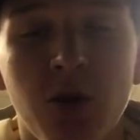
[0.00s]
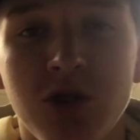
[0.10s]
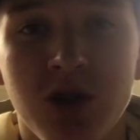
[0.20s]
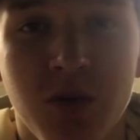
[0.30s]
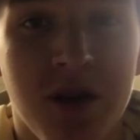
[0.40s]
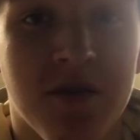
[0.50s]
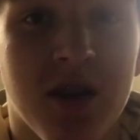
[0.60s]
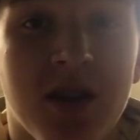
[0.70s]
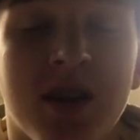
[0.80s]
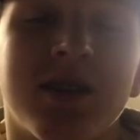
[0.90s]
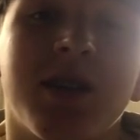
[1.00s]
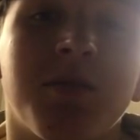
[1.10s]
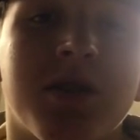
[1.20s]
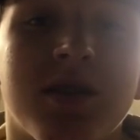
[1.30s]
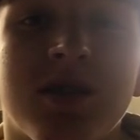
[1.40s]
so swift, they
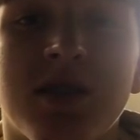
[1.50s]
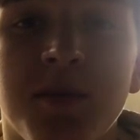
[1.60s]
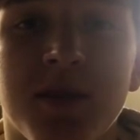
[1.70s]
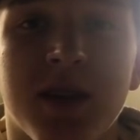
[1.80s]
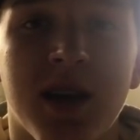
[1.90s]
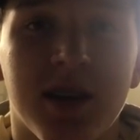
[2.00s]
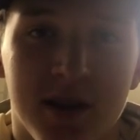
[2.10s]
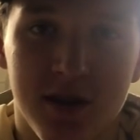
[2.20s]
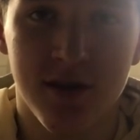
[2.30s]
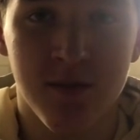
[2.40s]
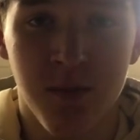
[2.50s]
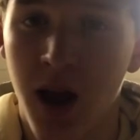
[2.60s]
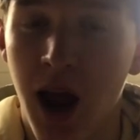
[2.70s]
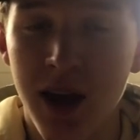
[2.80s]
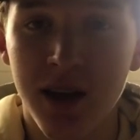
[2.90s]
seemed simultaneous.
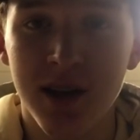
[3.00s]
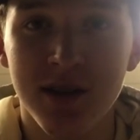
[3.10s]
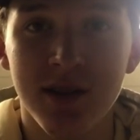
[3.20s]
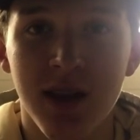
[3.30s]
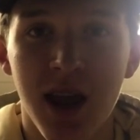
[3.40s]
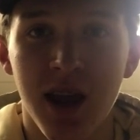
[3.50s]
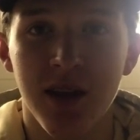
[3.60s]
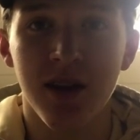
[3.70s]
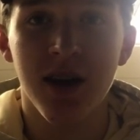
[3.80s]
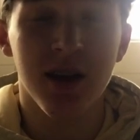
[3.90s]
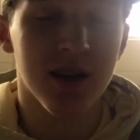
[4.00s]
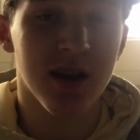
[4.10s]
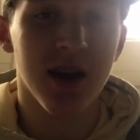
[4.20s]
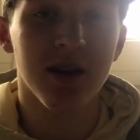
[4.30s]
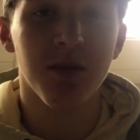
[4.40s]
Atticus's hand
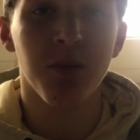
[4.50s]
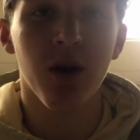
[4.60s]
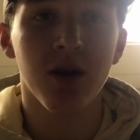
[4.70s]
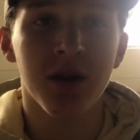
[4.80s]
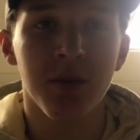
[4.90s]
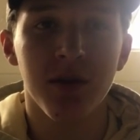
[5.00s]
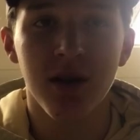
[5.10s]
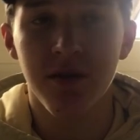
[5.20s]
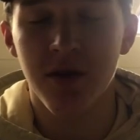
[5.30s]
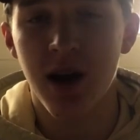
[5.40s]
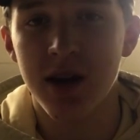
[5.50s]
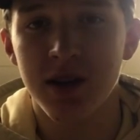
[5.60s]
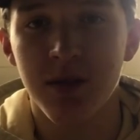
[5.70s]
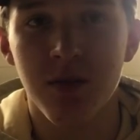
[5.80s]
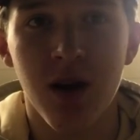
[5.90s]
yanked a ball-tipped lever
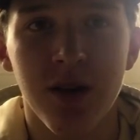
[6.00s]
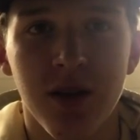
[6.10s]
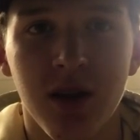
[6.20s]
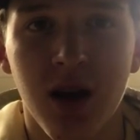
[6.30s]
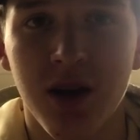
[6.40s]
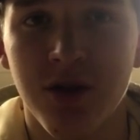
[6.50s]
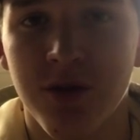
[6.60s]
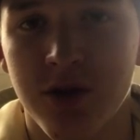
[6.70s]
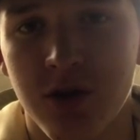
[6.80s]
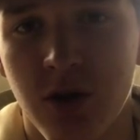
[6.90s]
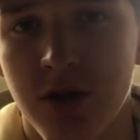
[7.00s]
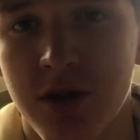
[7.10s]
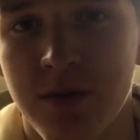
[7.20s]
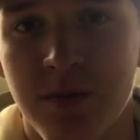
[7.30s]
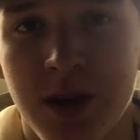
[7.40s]
as he brought the gun to his
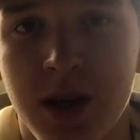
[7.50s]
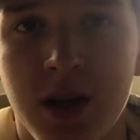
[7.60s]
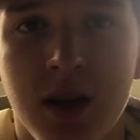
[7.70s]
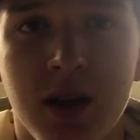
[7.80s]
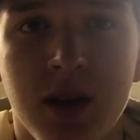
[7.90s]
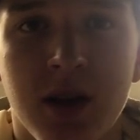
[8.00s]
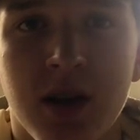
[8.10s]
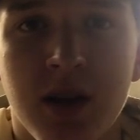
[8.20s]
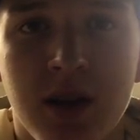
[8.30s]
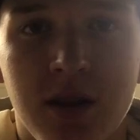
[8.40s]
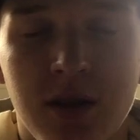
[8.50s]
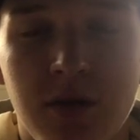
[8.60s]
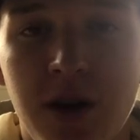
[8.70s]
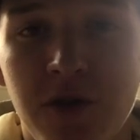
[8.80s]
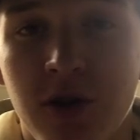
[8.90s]
shoulder. The
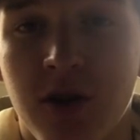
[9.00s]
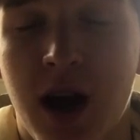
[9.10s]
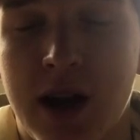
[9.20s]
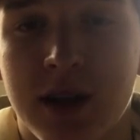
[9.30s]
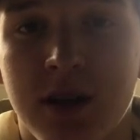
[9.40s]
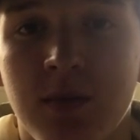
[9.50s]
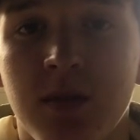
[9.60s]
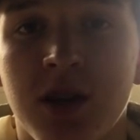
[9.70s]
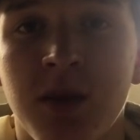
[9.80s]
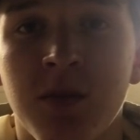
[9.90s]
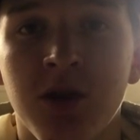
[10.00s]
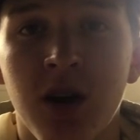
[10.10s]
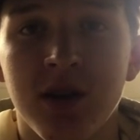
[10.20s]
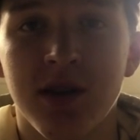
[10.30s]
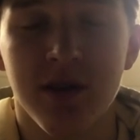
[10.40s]
rifle cracked. Tim
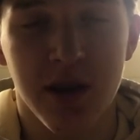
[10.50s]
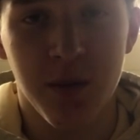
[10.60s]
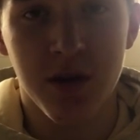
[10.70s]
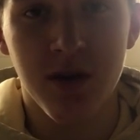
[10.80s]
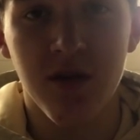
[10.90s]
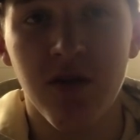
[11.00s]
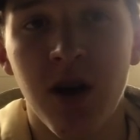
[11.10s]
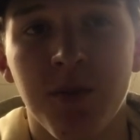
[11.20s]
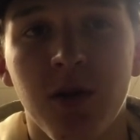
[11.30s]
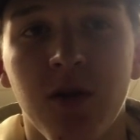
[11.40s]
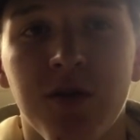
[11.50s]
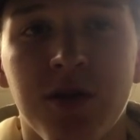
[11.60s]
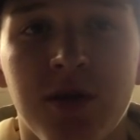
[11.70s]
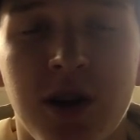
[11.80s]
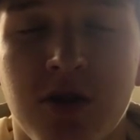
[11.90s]
Johnson leaped, flopped
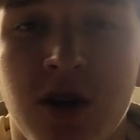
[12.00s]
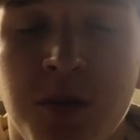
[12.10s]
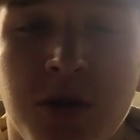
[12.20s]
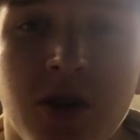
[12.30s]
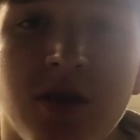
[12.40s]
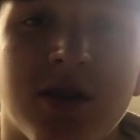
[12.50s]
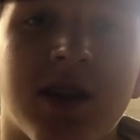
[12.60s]
over, and crumpled on the